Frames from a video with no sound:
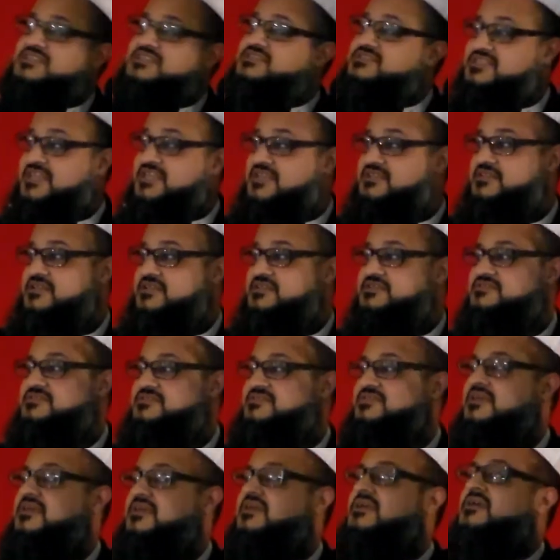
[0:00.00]
He didn't say
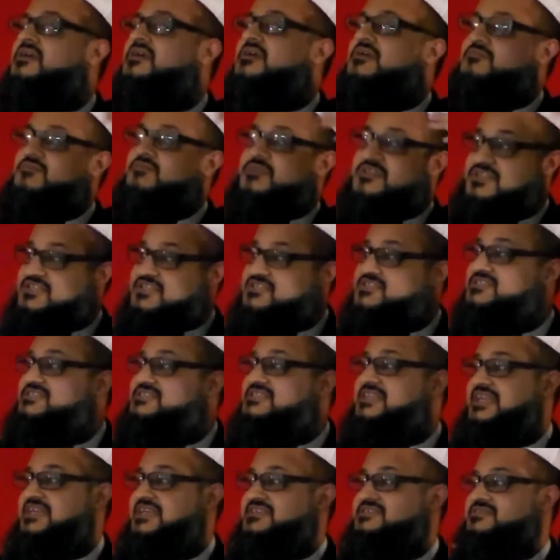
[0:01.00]
this, but this
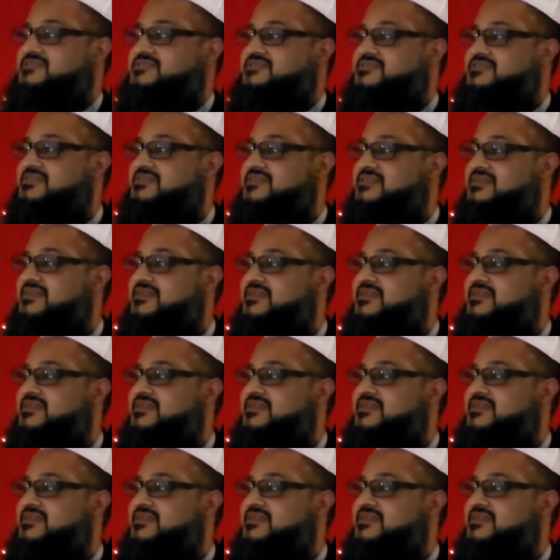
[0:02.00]
is the lesson.